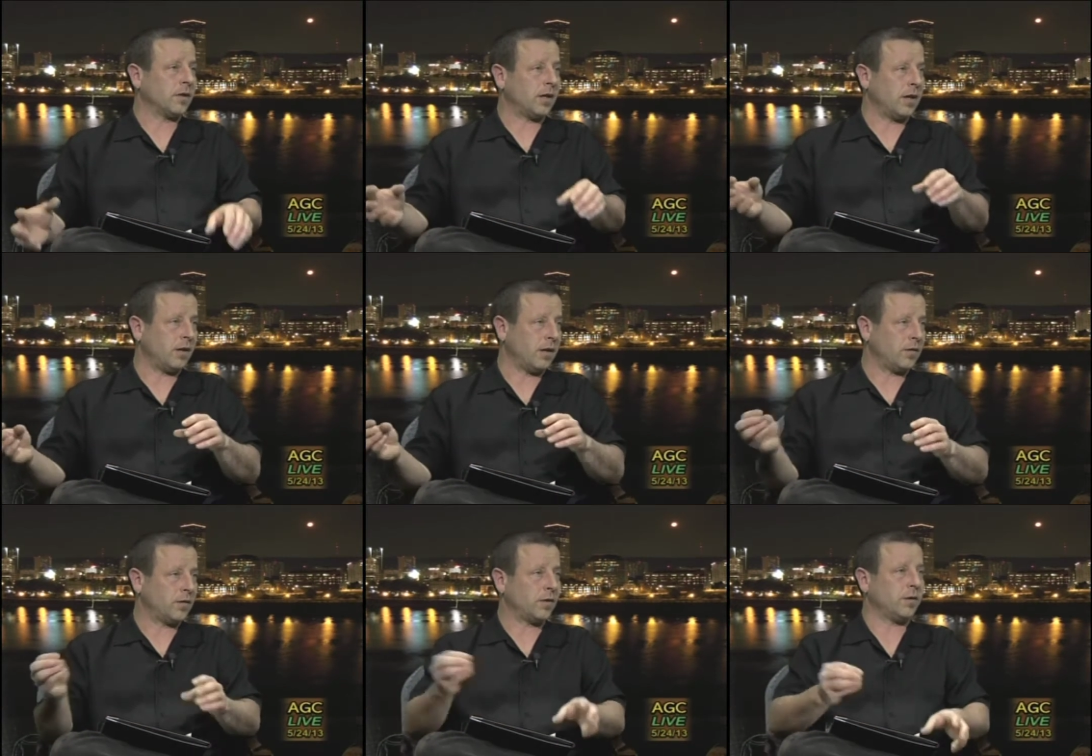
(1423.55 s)
that they're
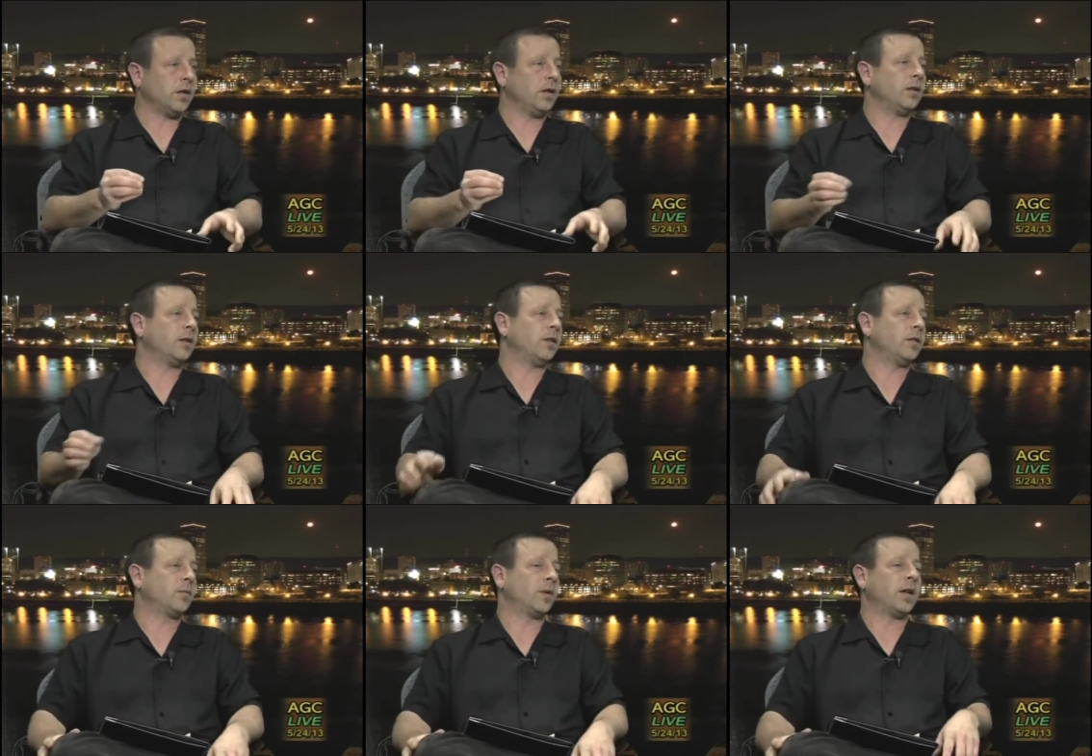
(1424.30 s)
inserting into
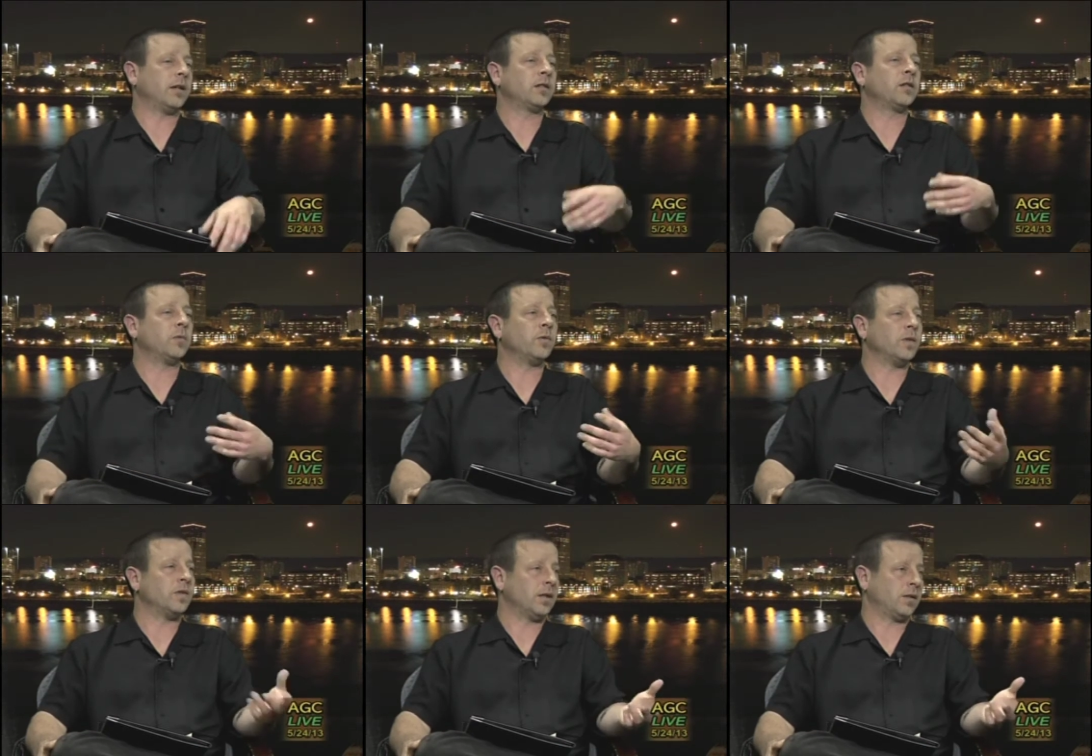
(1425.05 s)
these plants to be
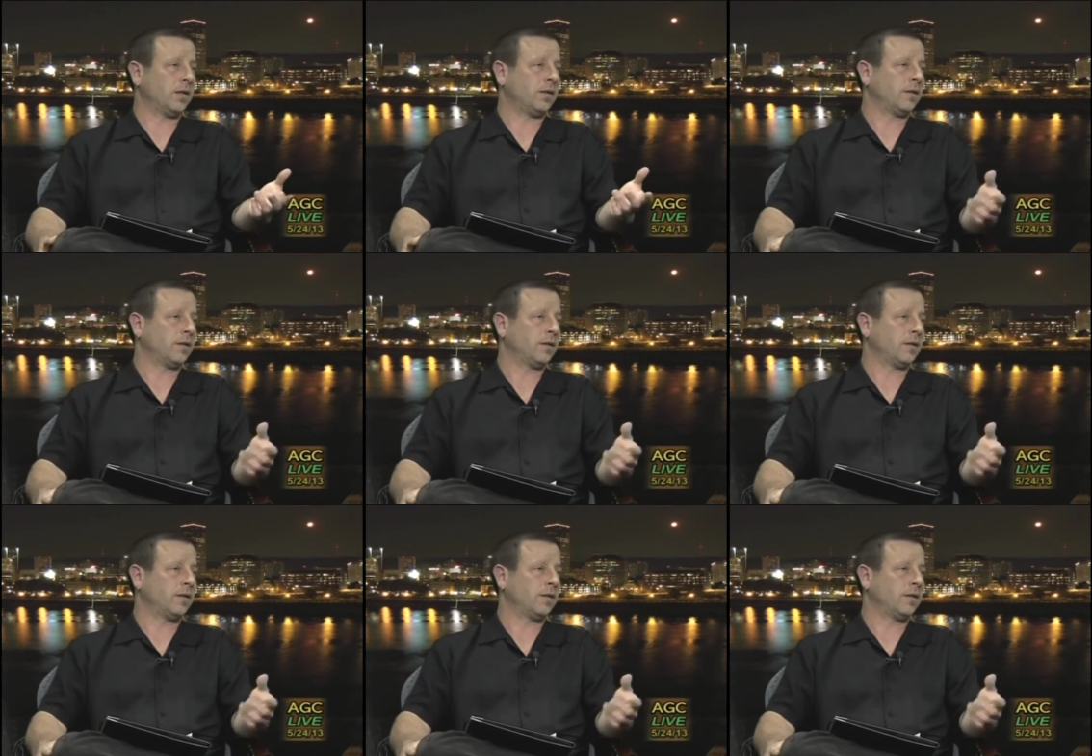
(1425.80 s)
resistant.